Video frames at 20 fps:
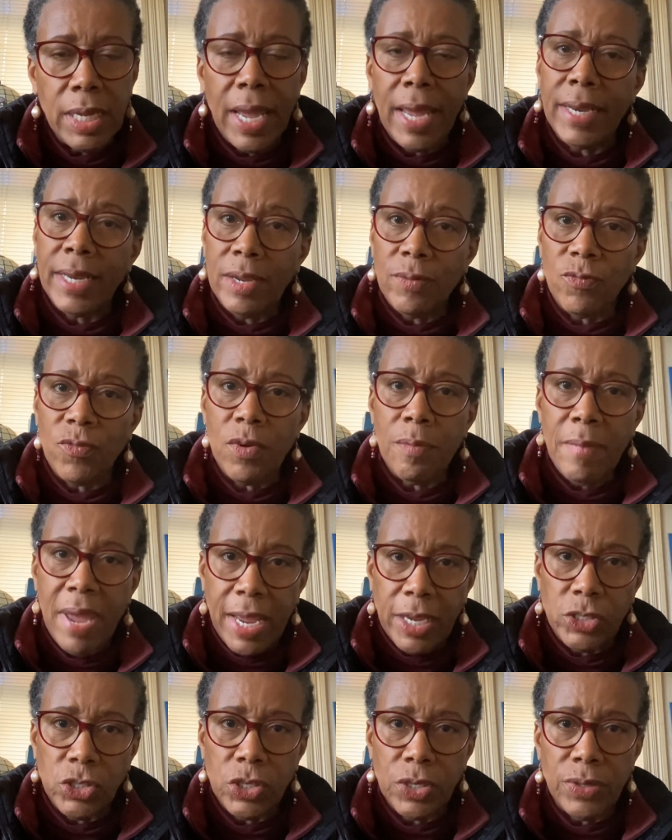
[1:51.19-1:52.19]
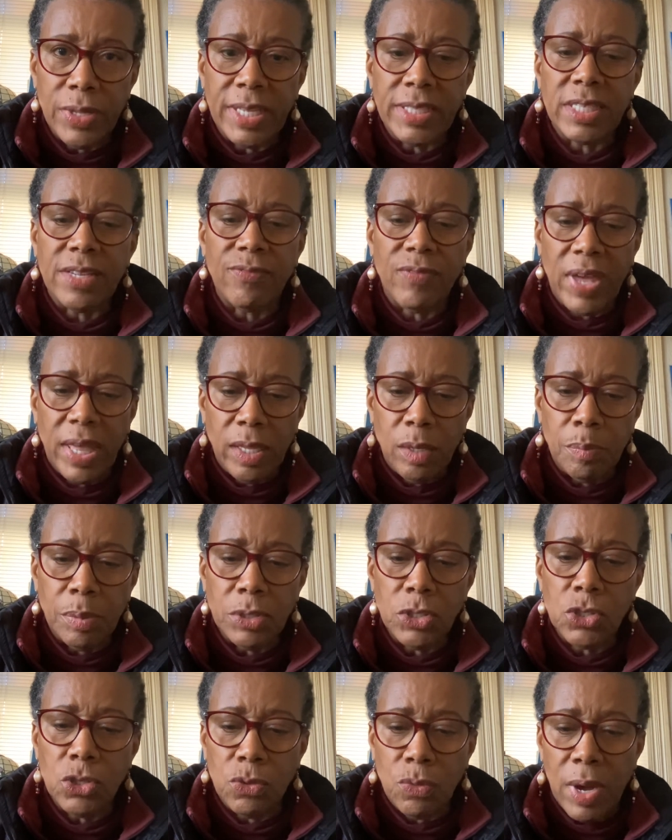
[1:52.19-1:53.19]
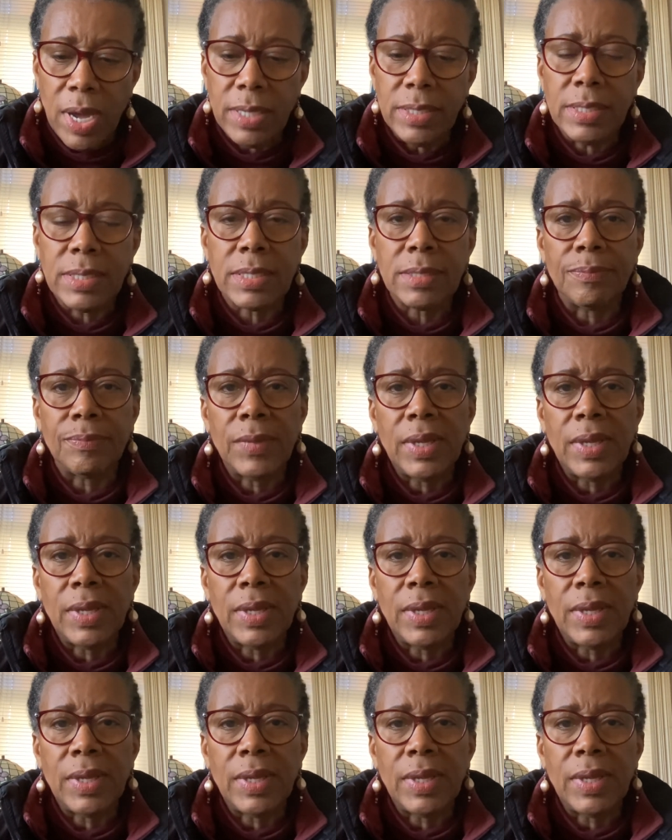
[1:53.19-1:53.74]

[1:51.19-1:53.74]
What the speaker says: and information that's available to us.